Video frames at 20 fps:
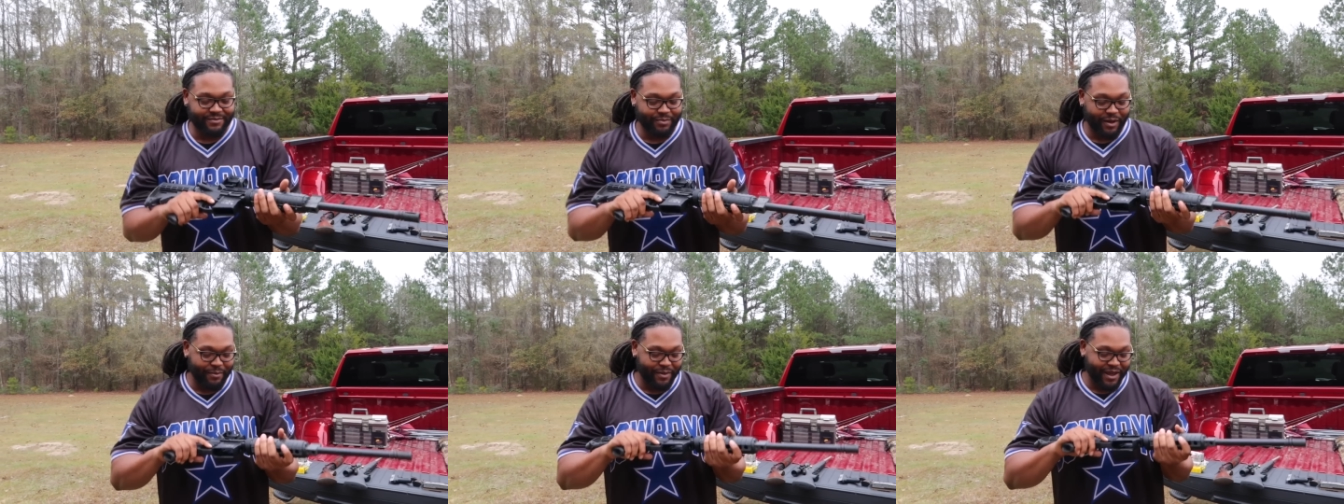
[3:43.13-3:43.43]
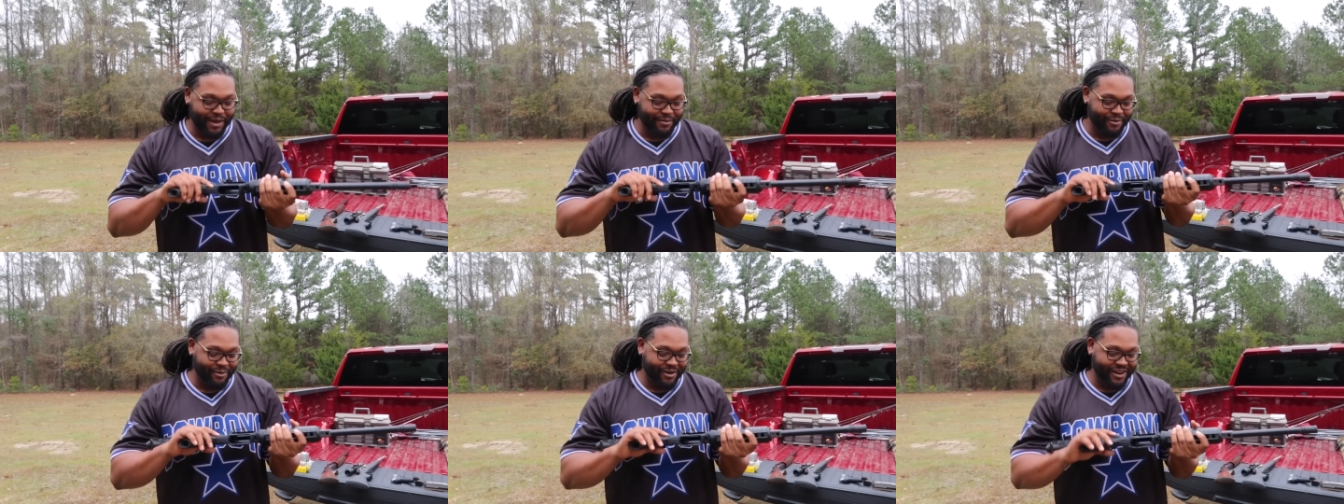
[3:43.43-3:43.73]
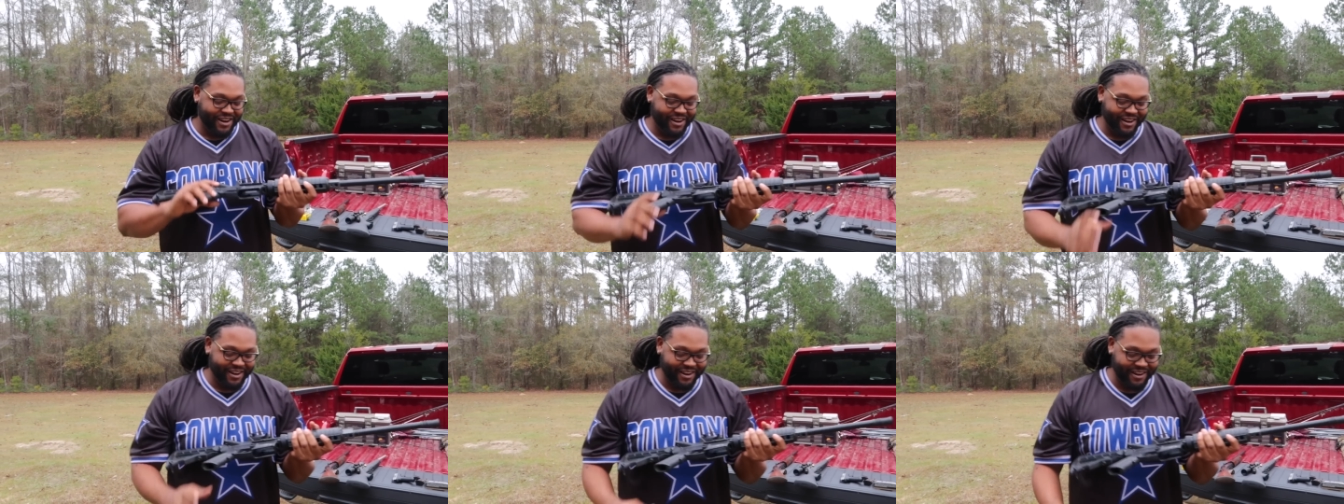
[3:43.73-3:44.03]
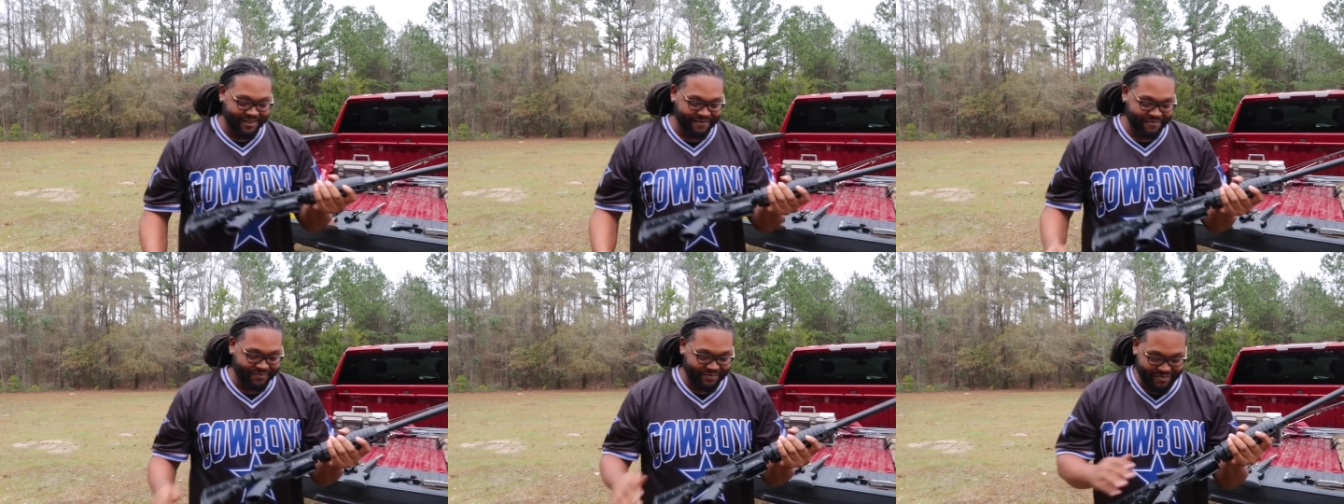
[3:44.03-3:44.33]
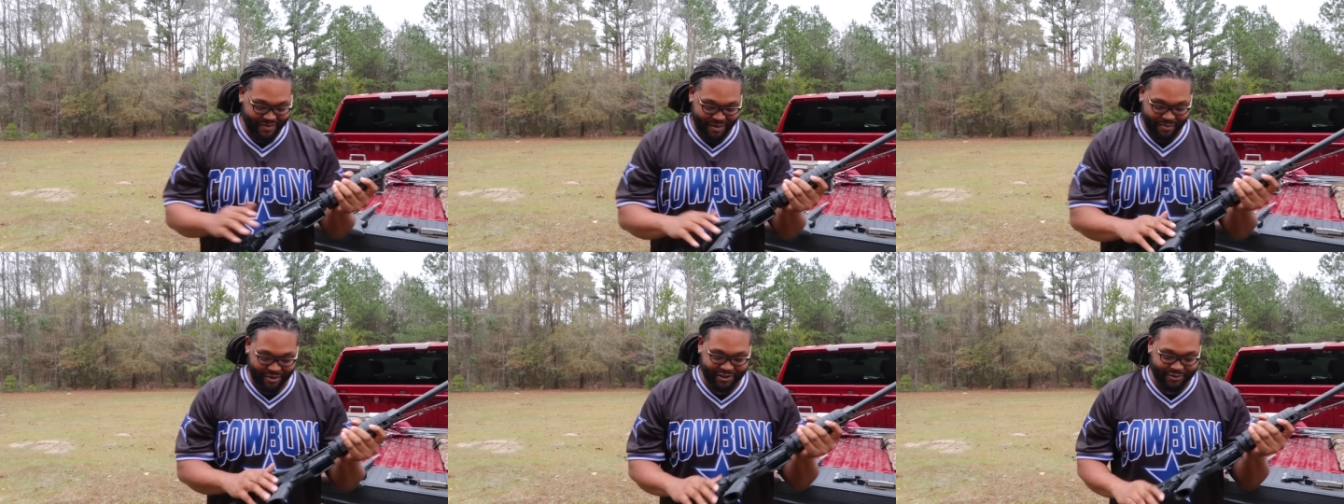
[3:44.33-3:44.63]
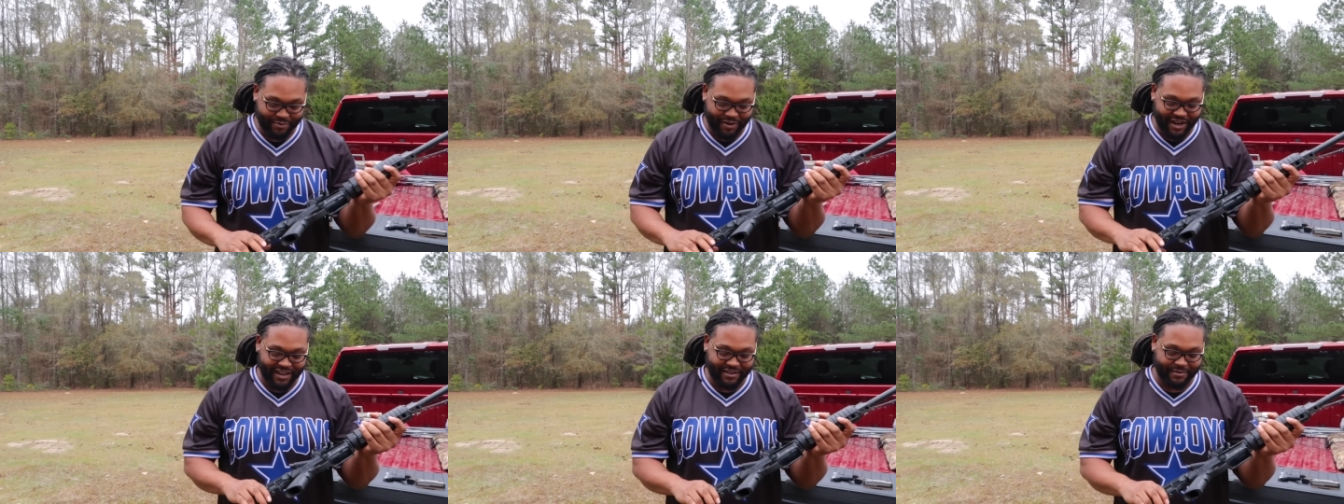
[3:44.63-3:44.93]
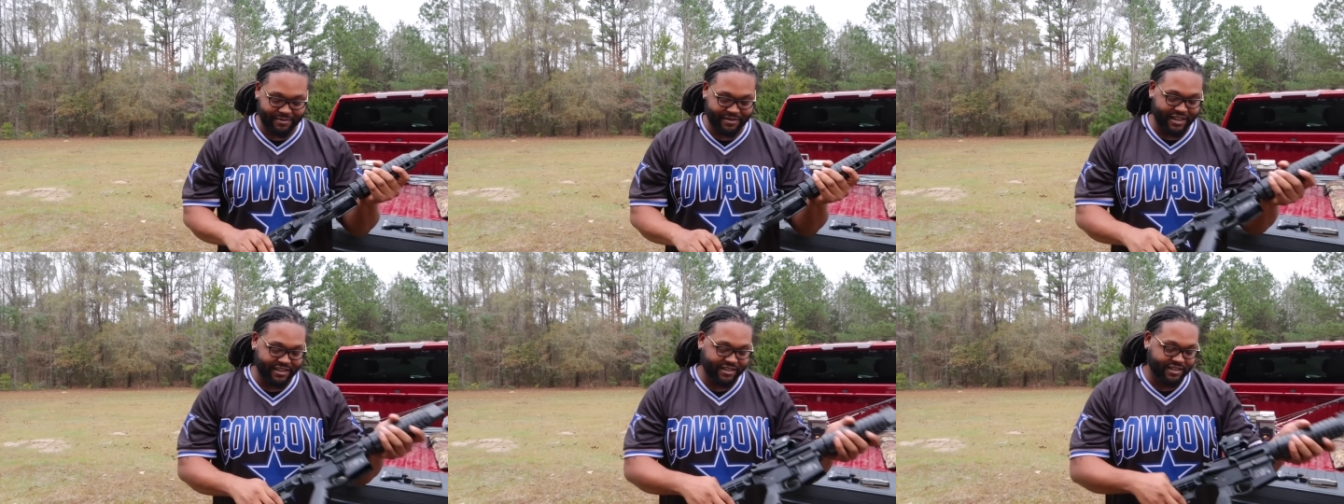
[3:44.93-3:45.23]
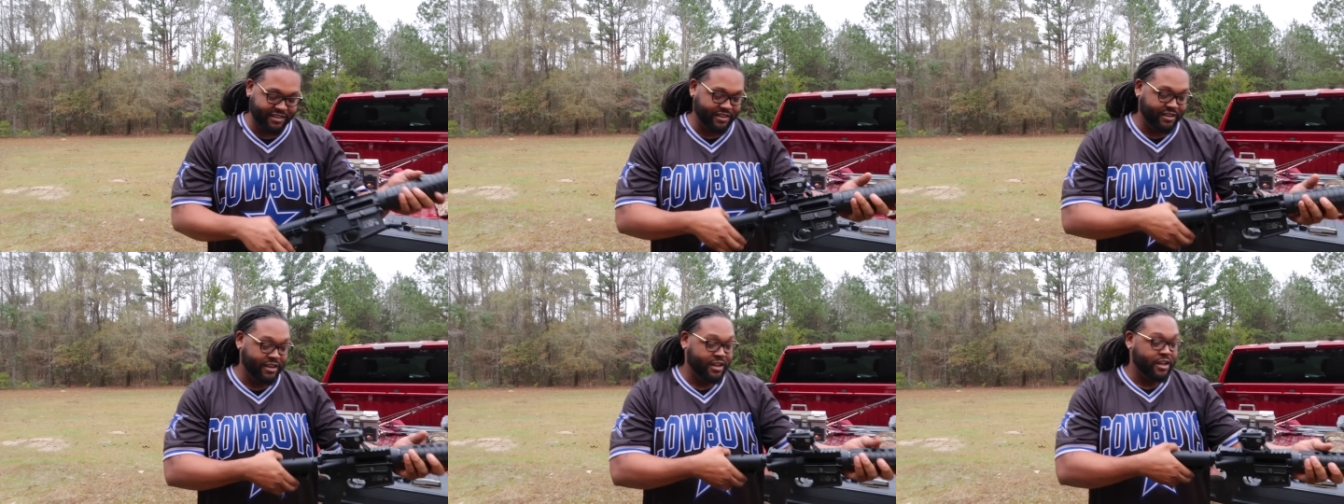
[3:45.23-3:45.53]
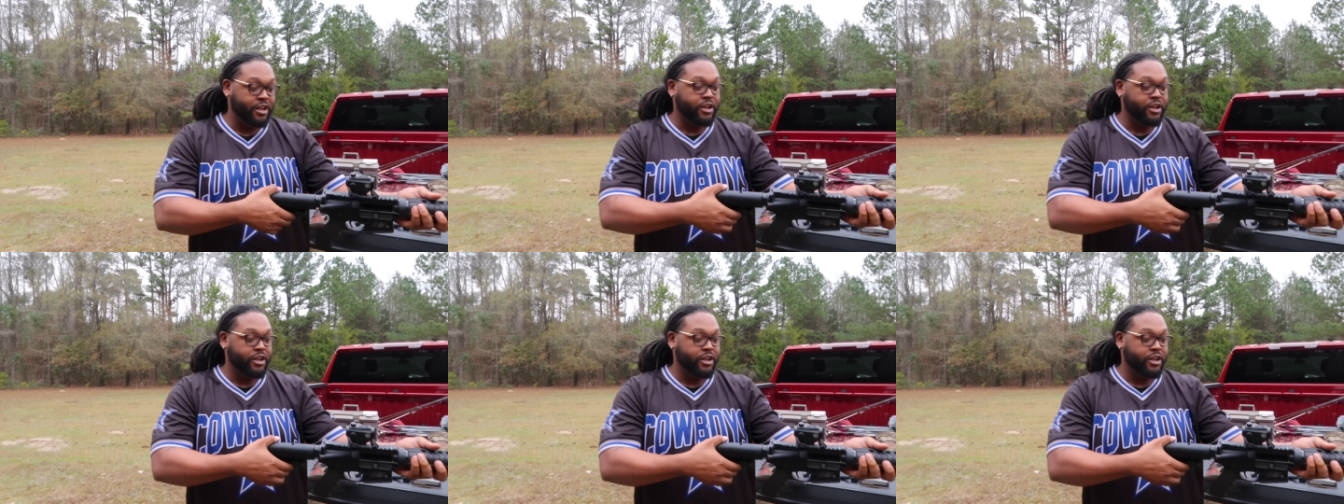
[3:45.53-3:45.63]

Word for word: my baby right here, my most prized possession.